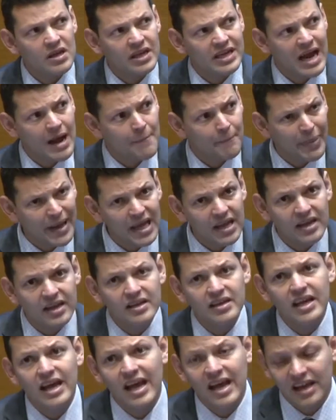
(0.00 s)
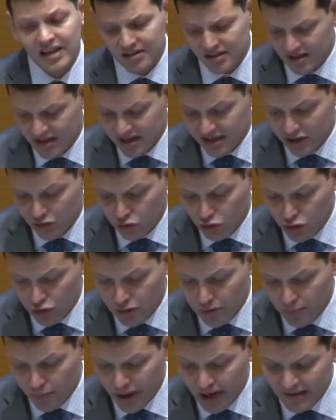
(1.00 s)
campaign and, and its
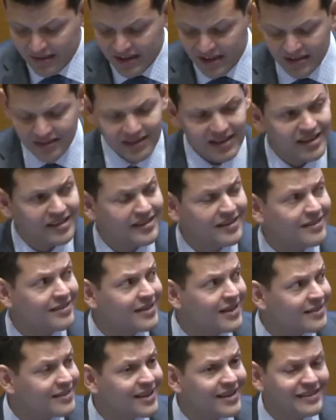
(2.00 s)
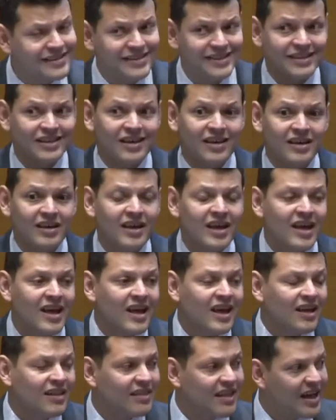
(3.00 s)
current presidency. And it's this idea
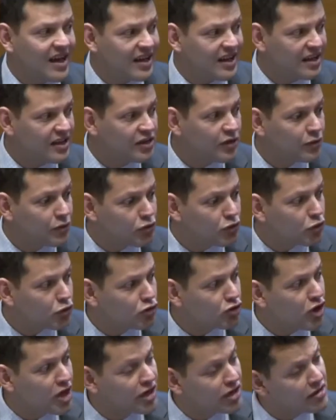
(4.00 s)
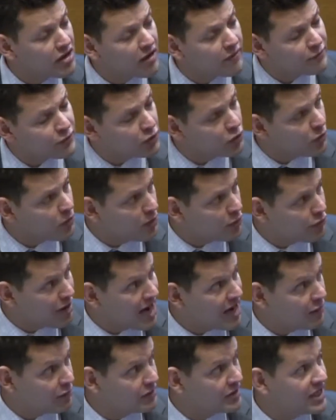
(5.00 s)
that there's just not enough to go
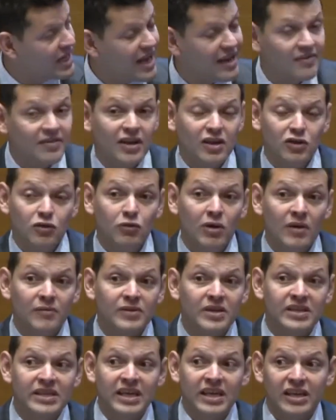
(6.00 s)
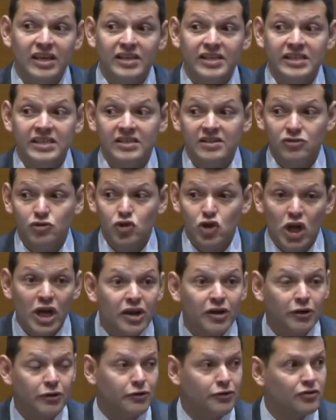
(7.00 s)
around and that you have to take
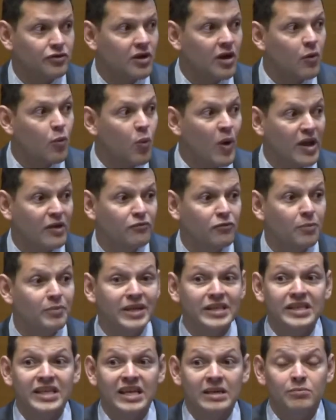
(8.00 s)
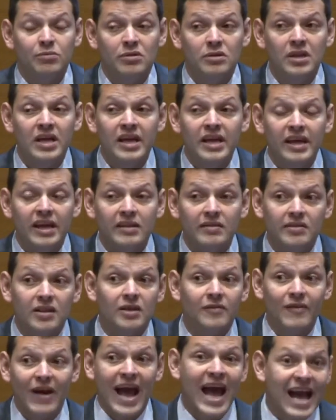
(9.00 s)
chairs away from the table
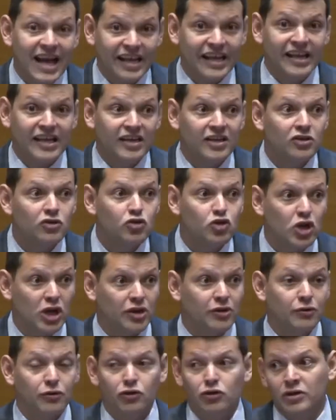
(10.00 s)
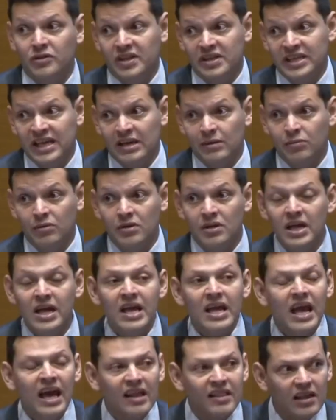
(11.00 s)
instead of adding chairs to the table.
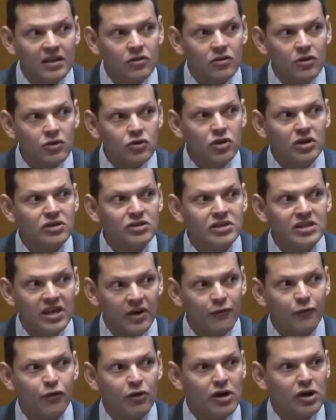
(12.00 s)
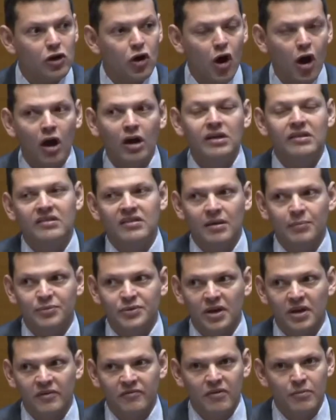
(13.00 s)
Mm-hmm, and that's such mm-hmm. a different
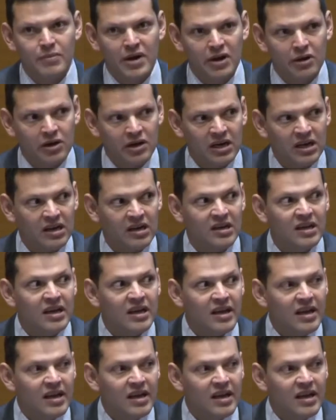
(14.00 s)
concept of America.